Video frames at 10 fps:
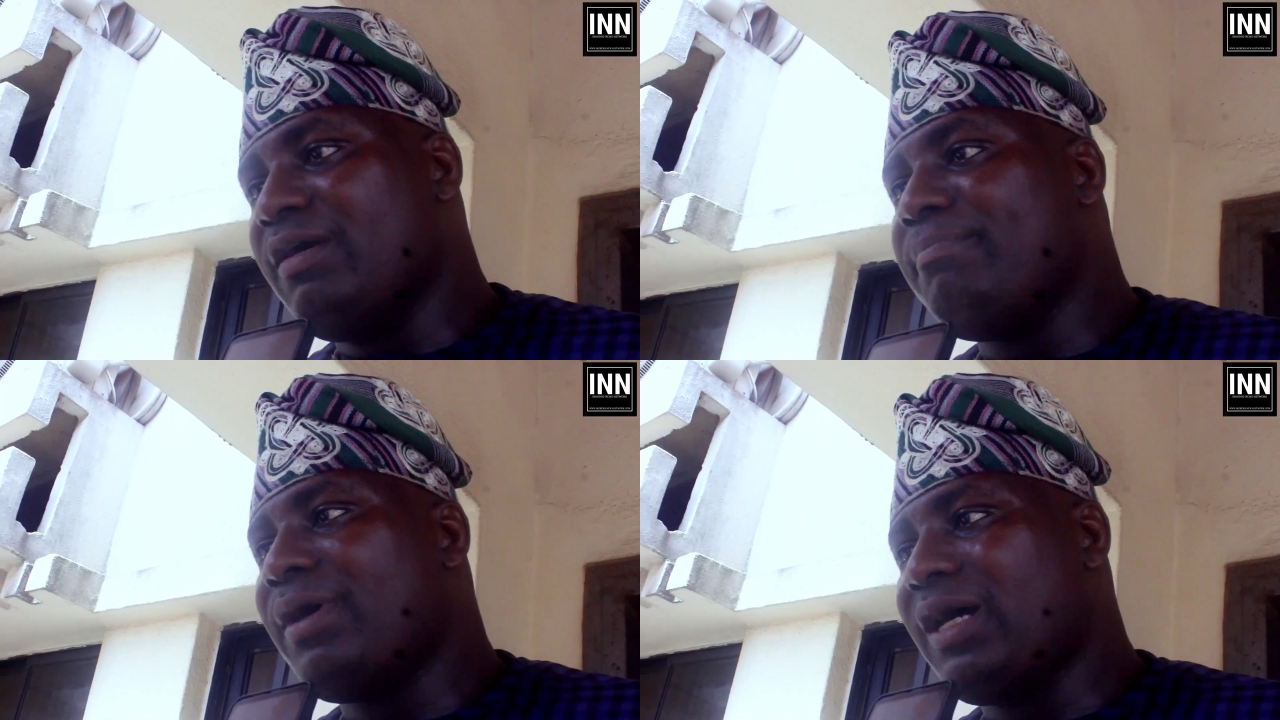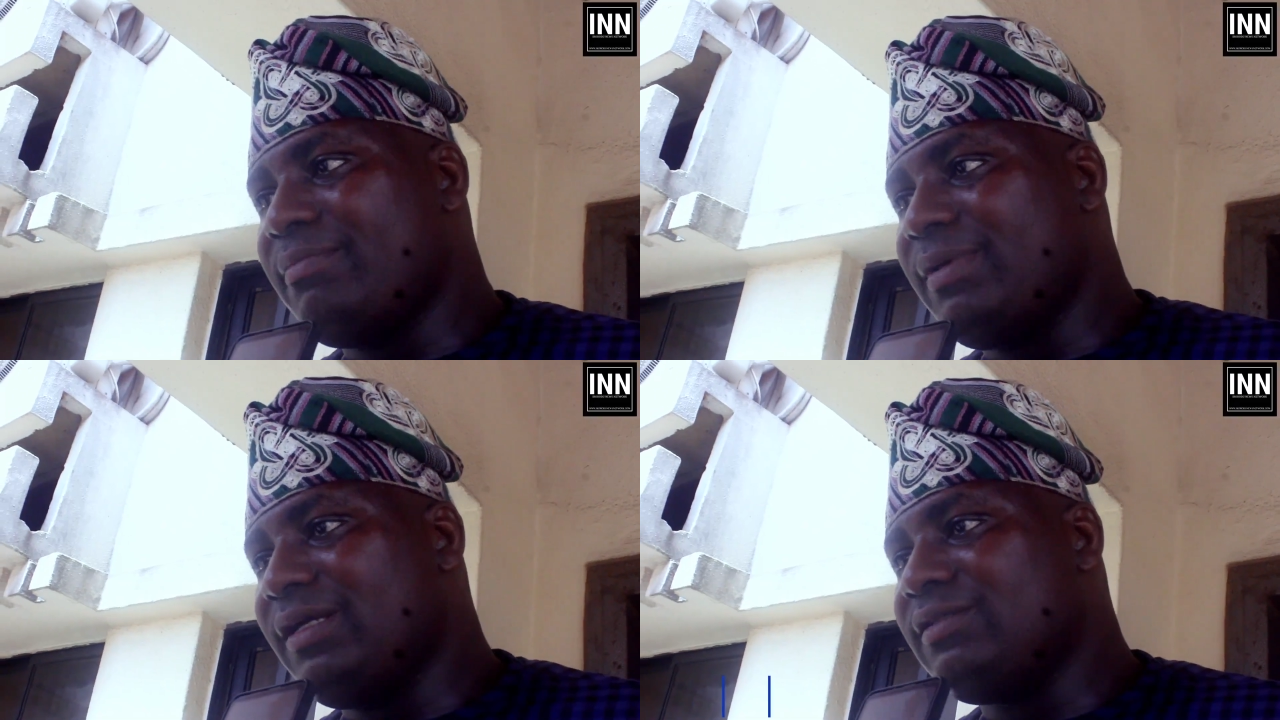
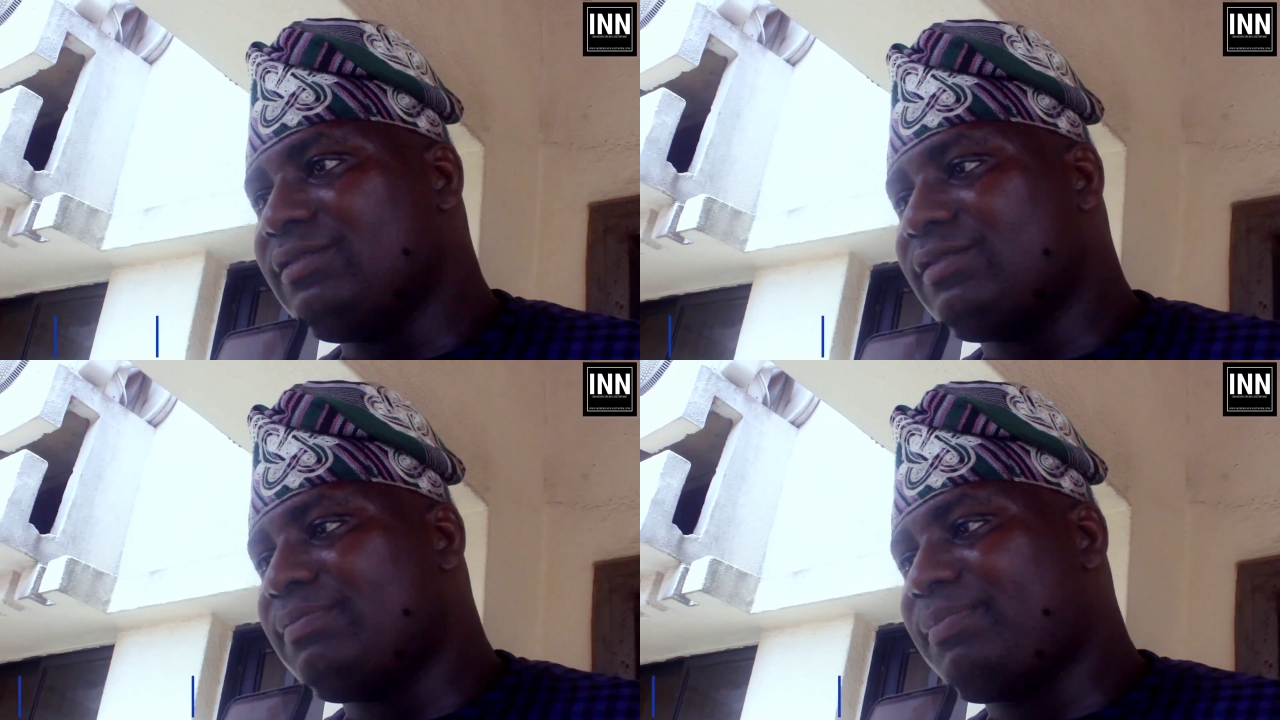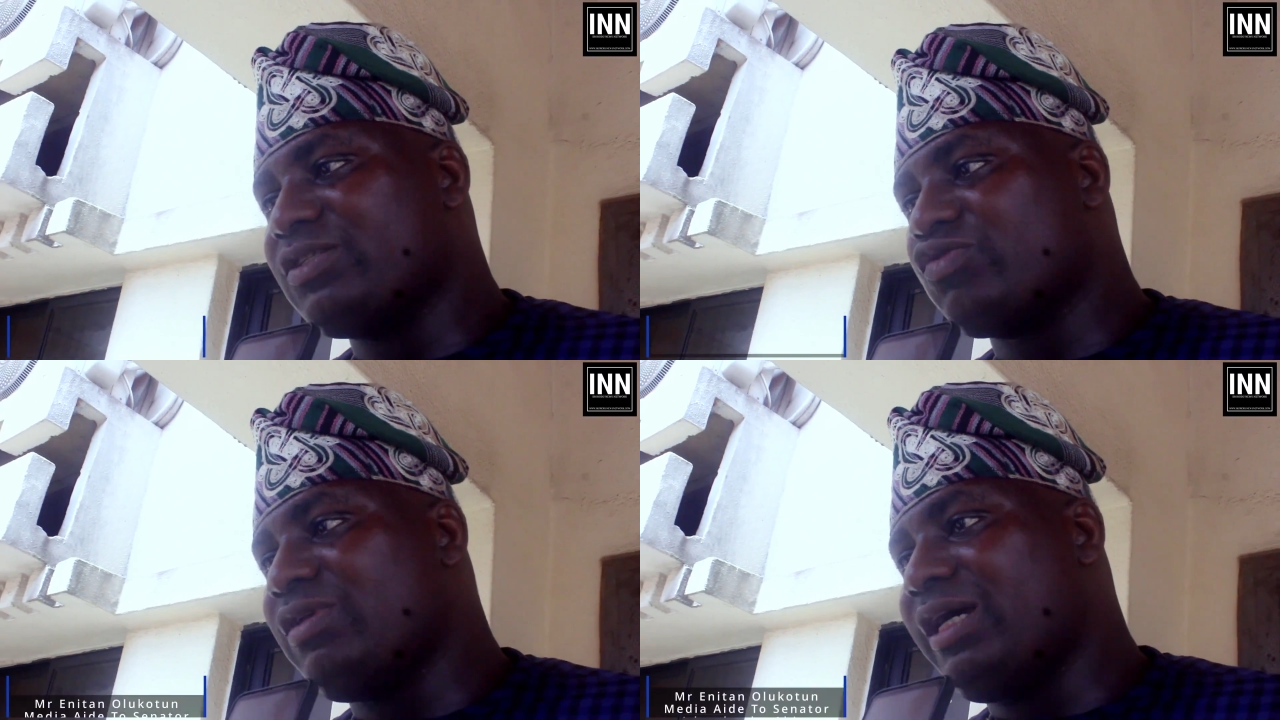empowerment,
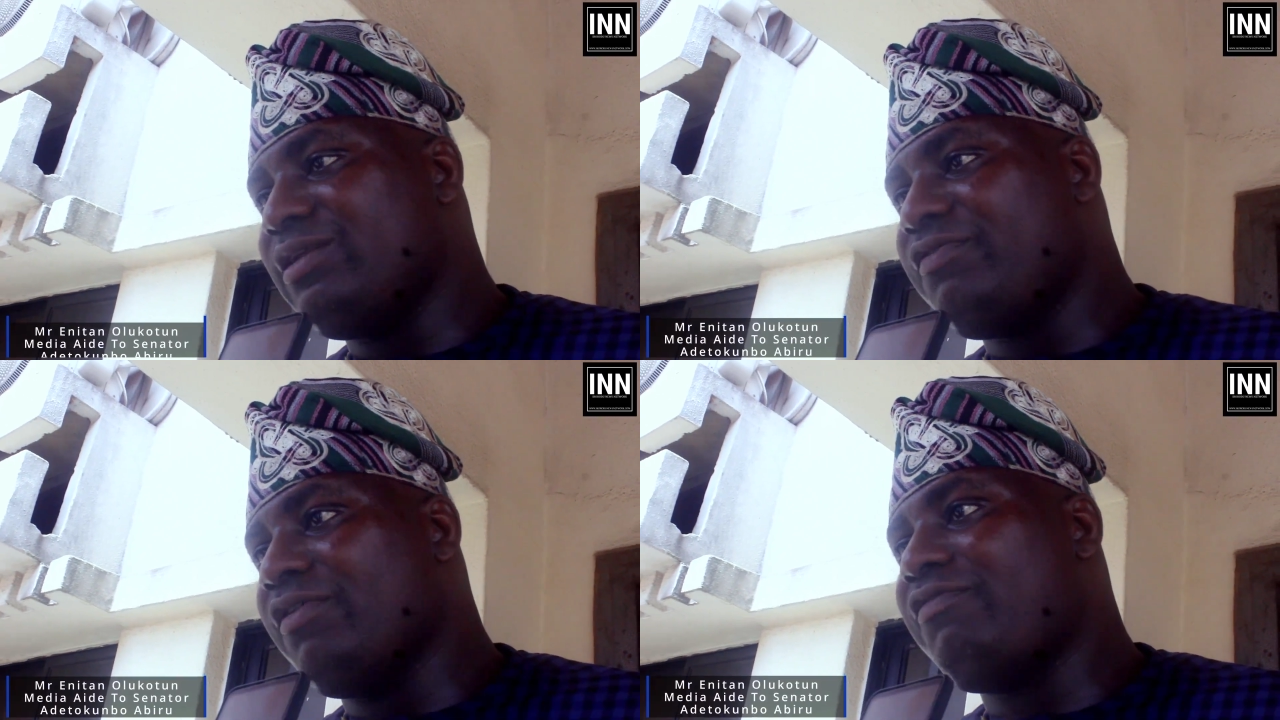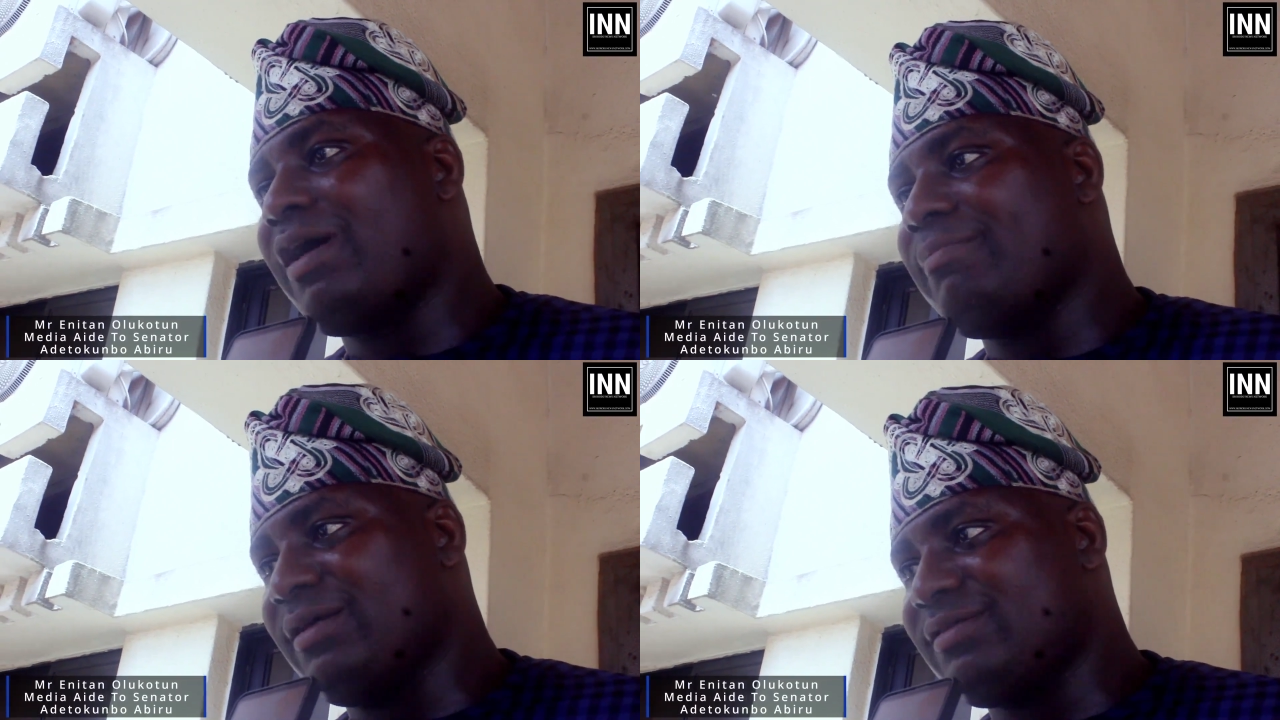particularly for
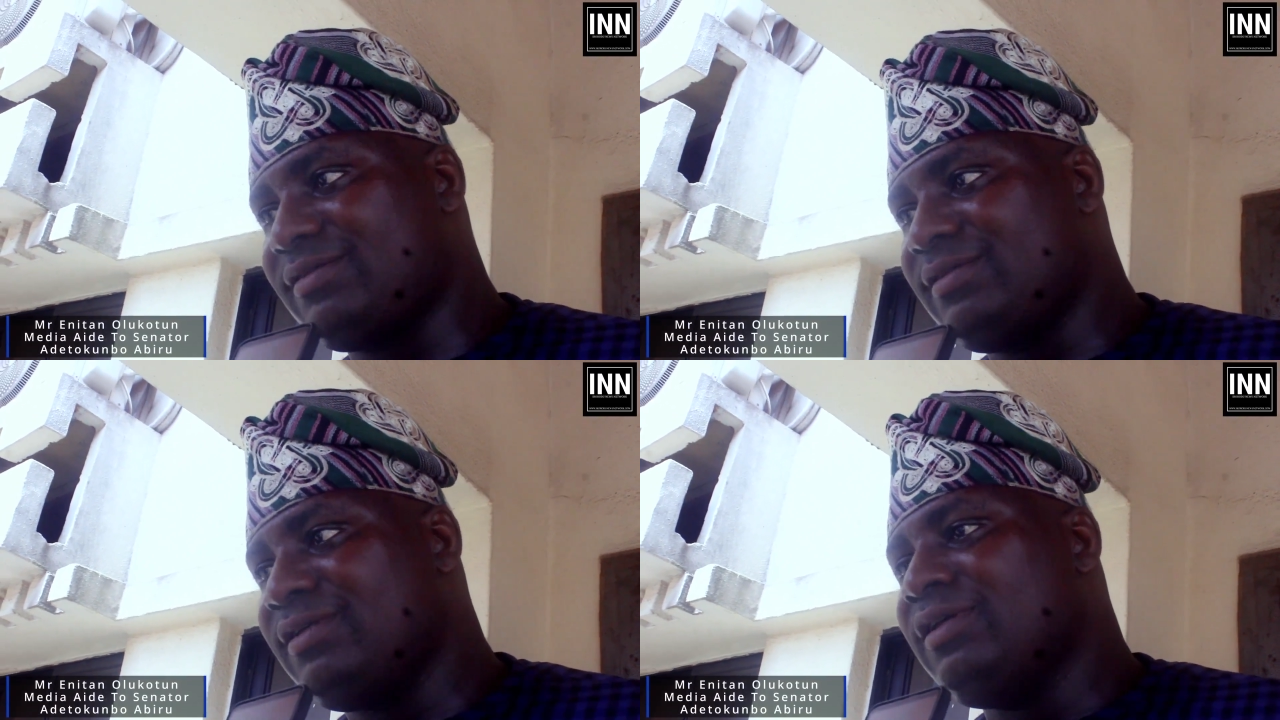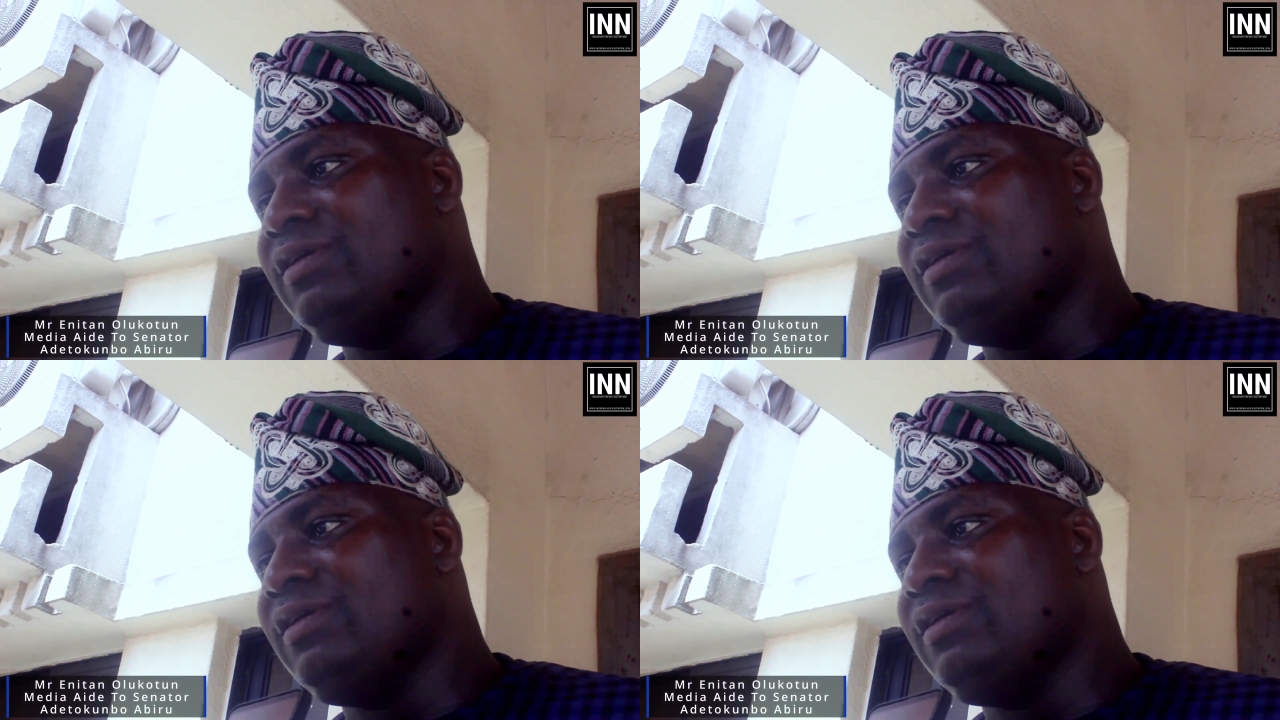farmers,